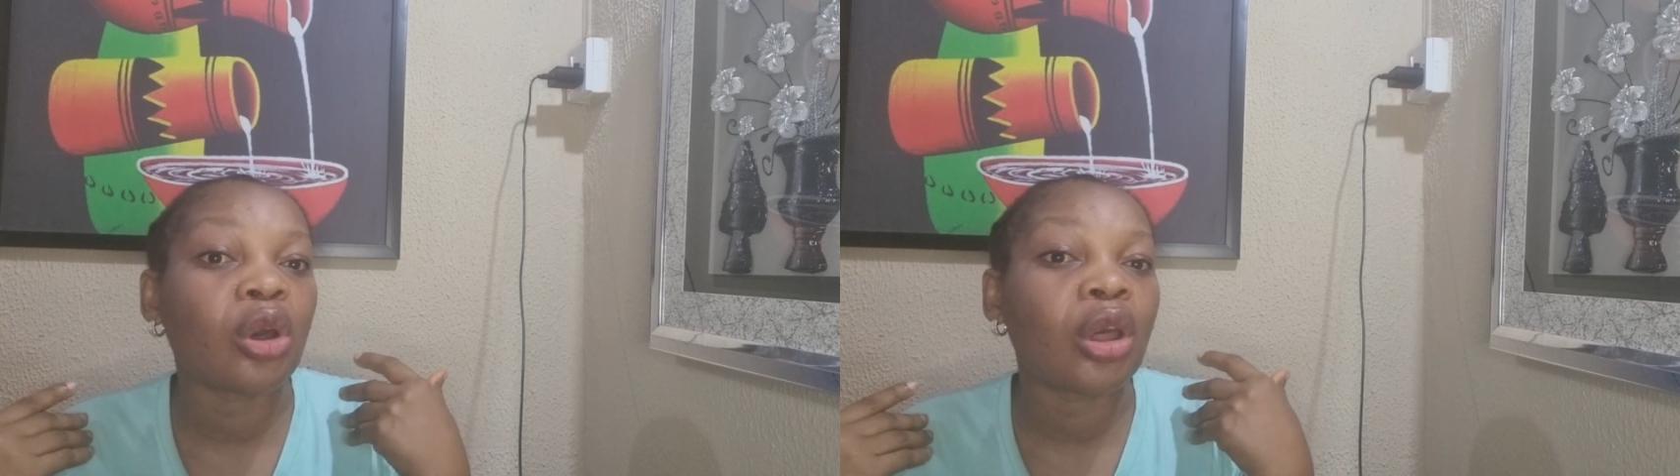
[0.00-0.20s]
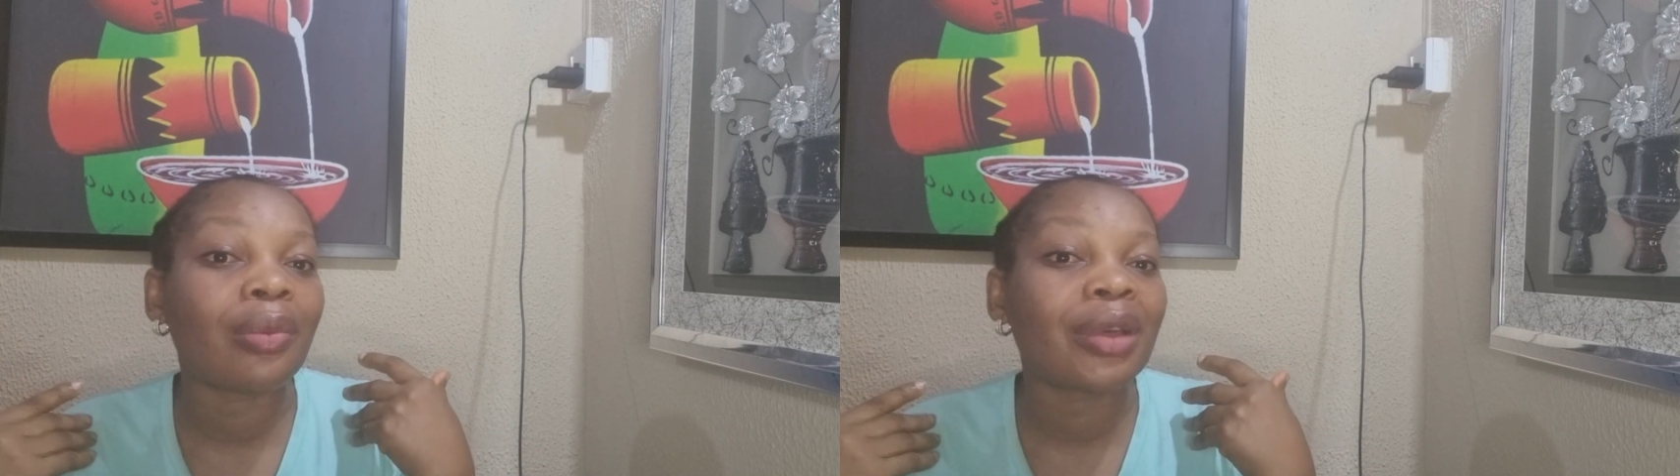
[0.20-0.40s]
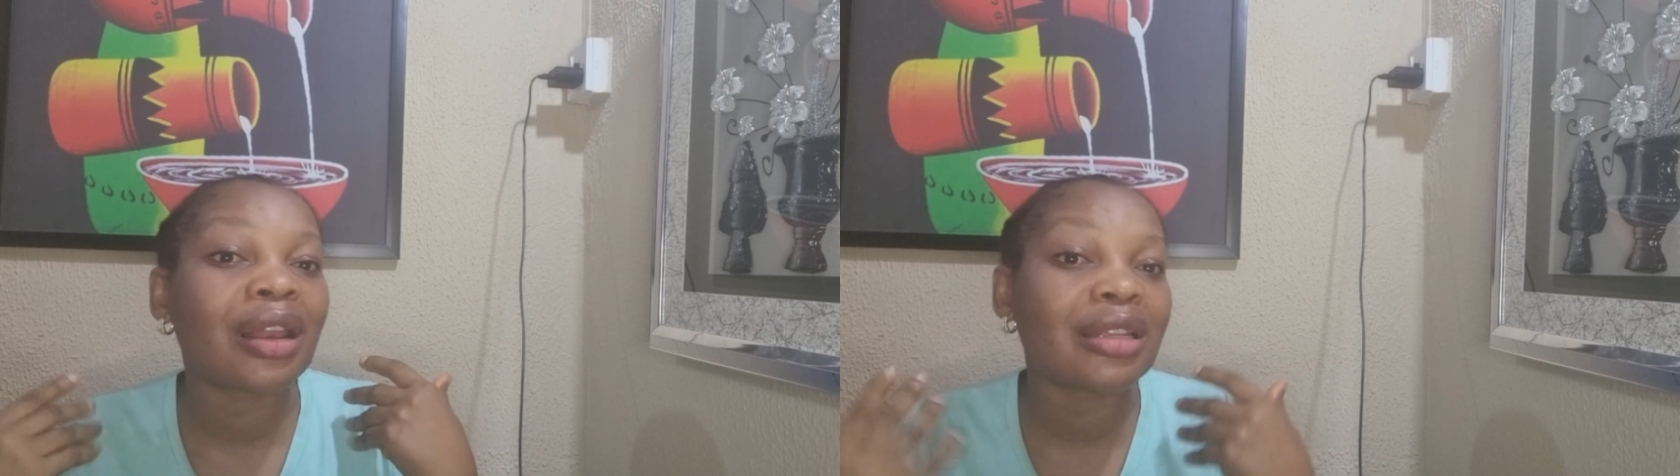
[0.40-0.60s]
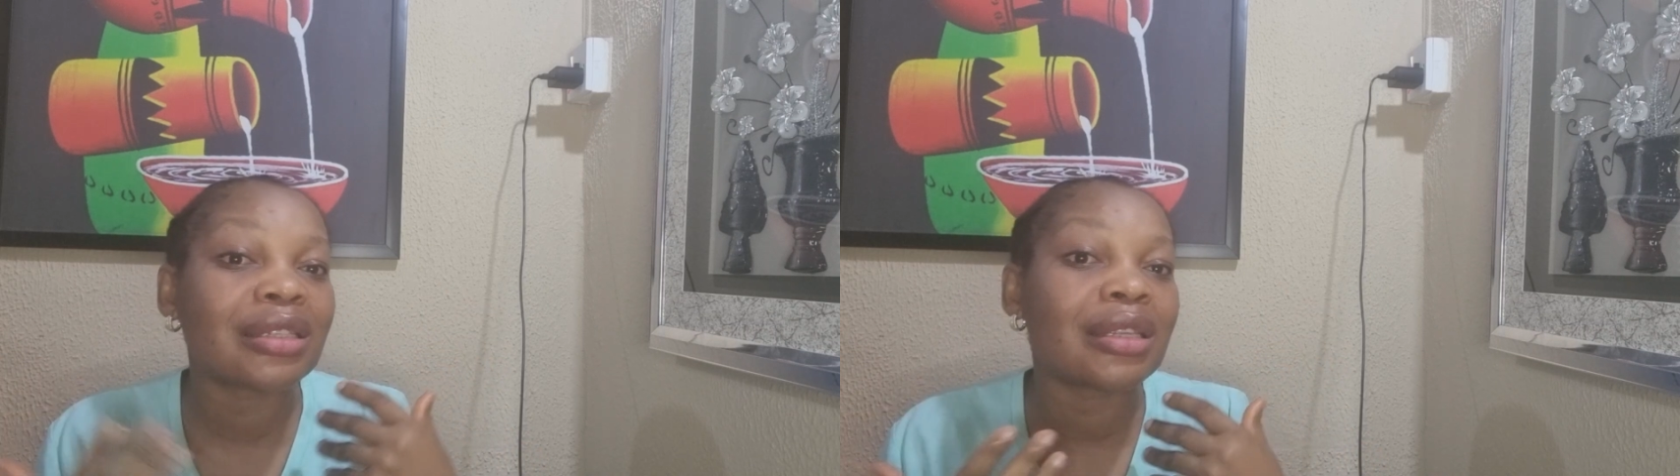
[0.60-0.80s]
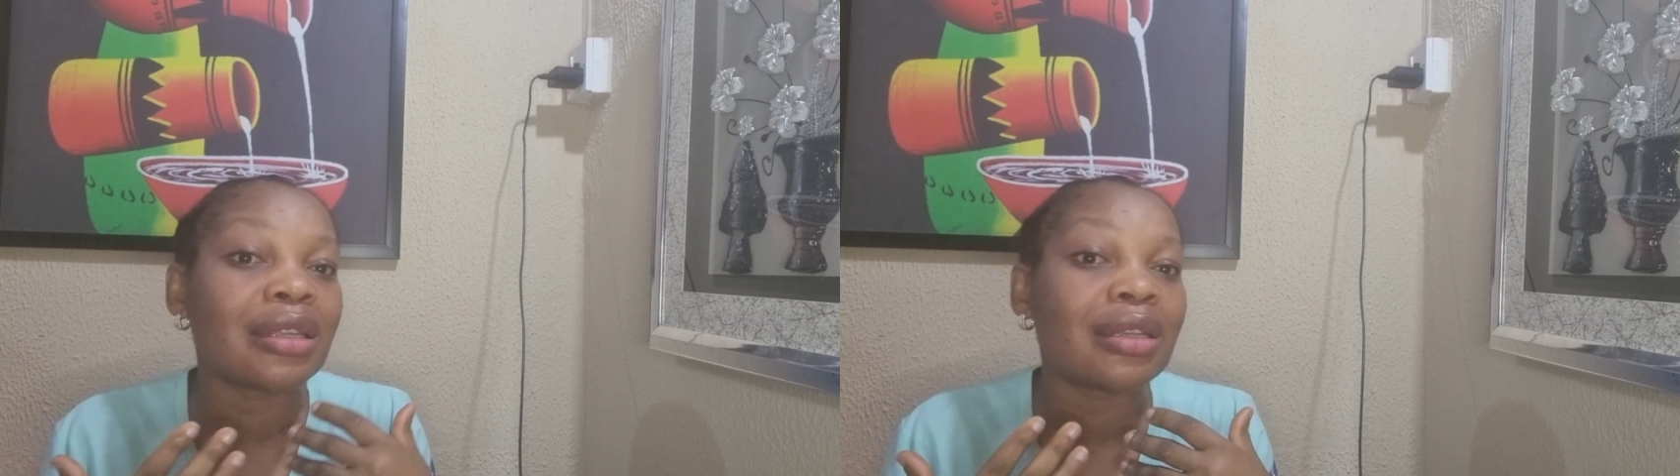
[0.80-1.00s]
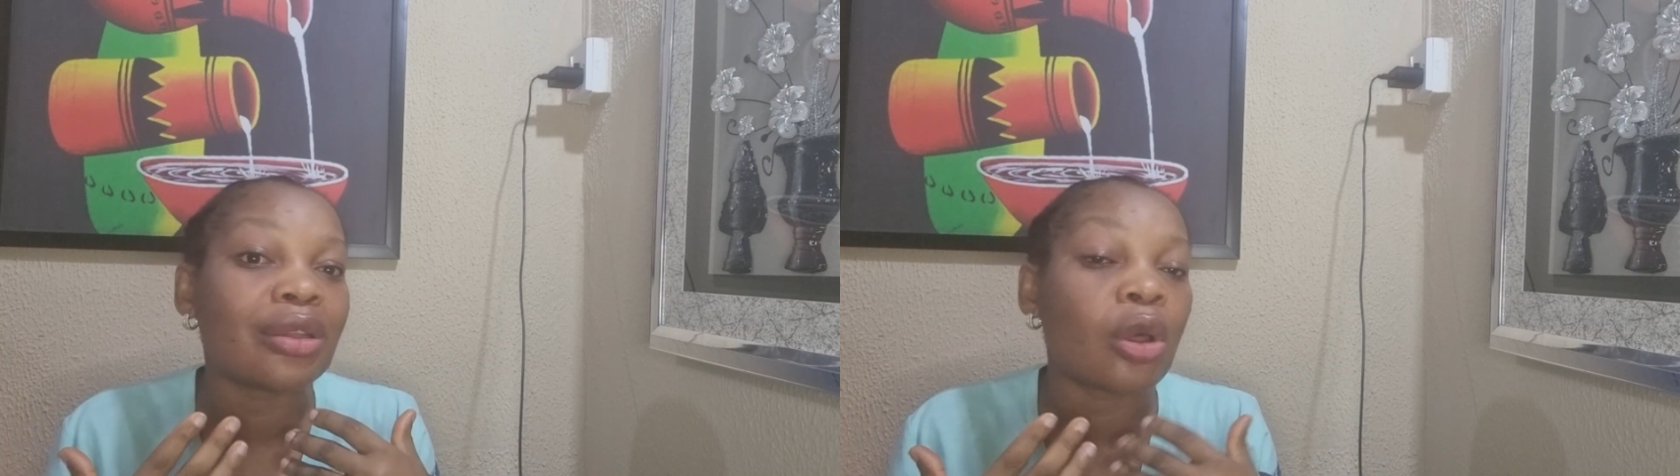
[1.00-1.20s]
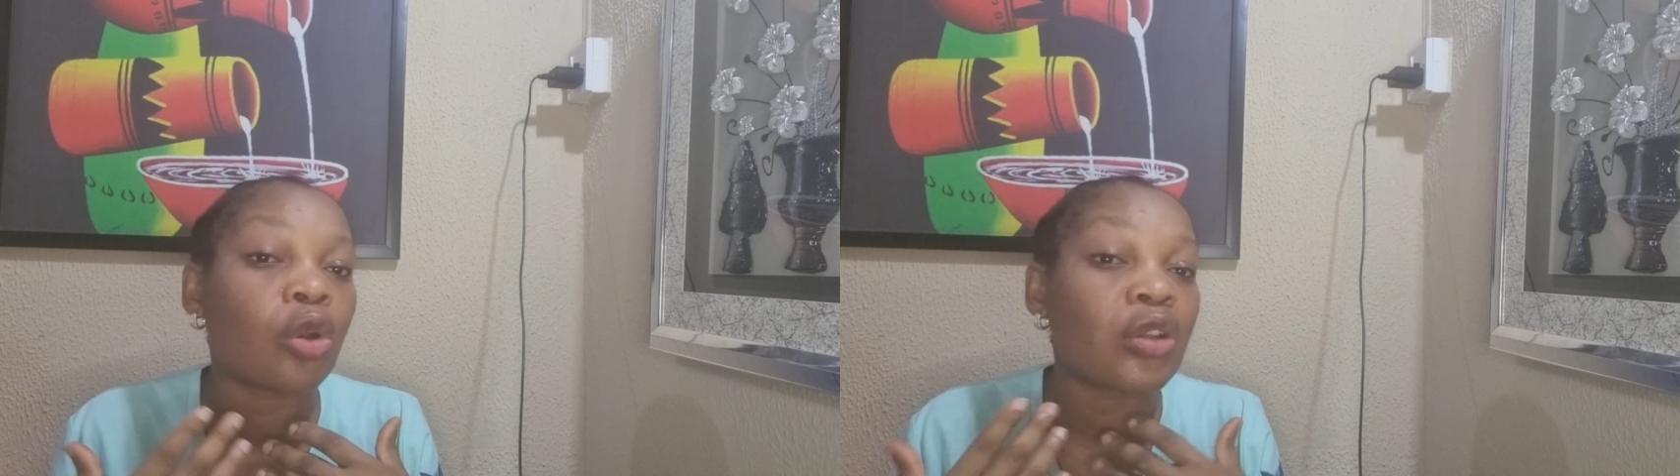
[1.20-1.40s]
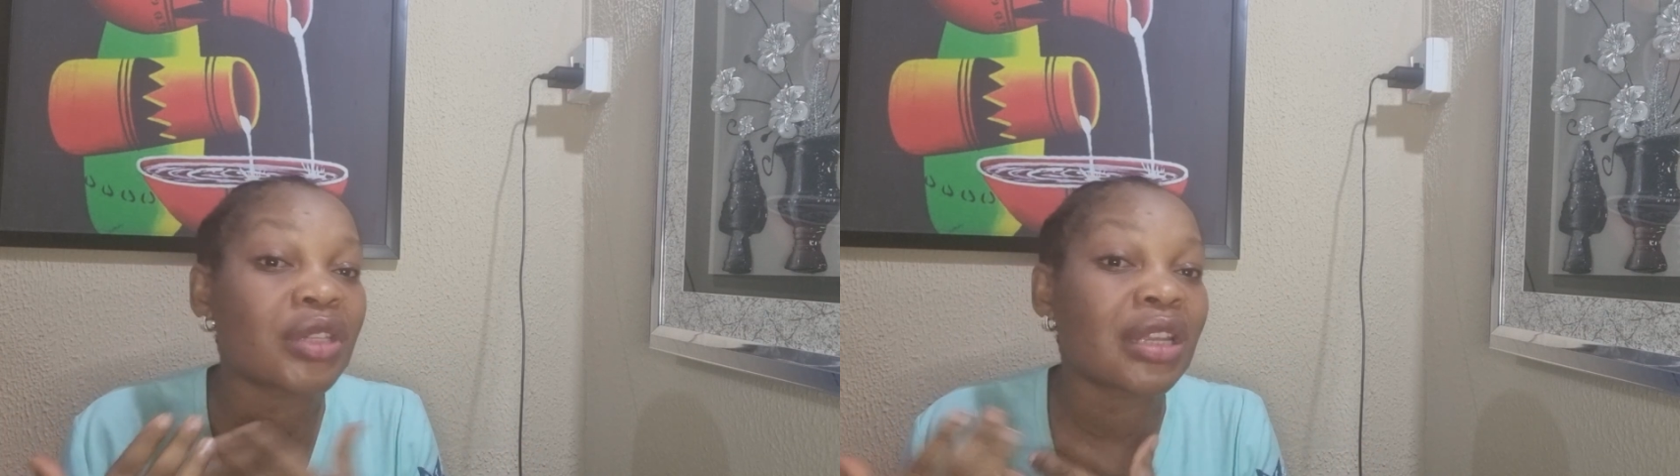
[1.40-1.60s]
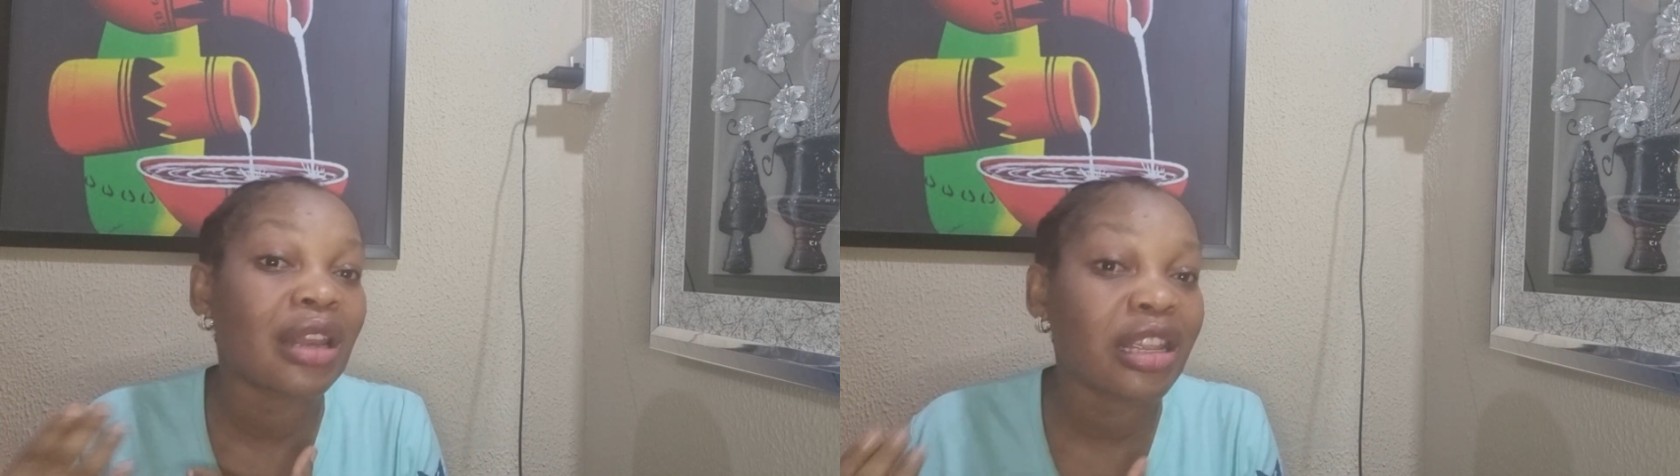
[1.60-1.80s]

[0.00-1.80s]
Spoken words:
uncrossing